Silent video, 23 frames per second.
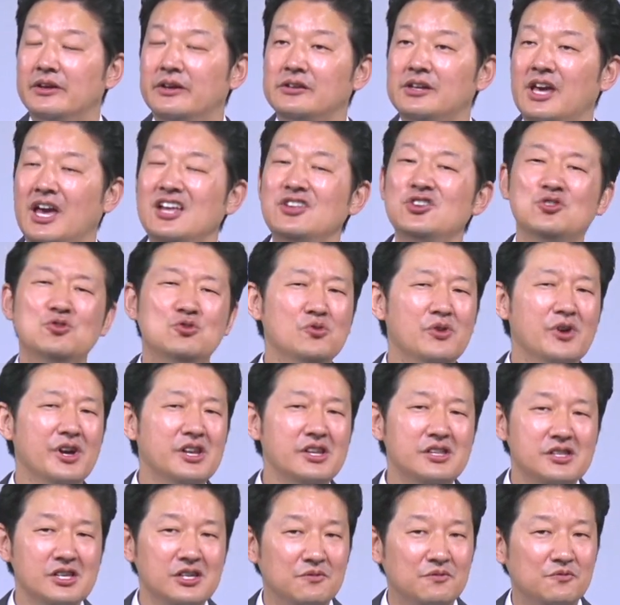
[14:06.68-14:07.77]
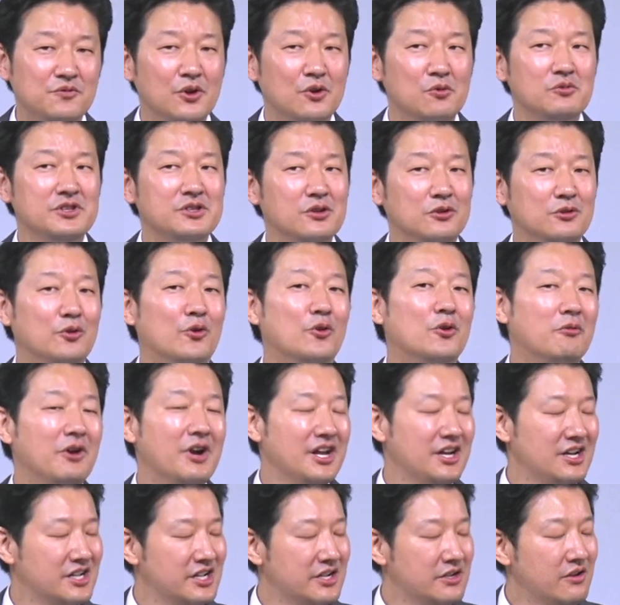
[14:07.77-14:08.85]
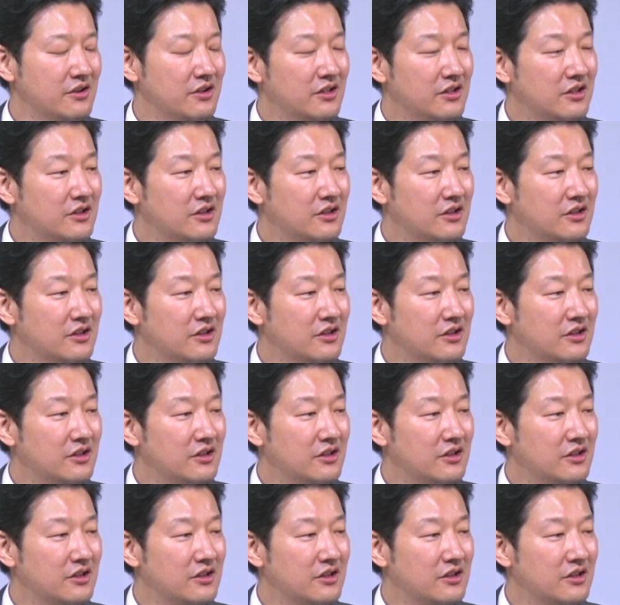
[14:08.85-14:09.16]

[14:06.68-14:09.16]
Can you do anything if you're with the Lord right now?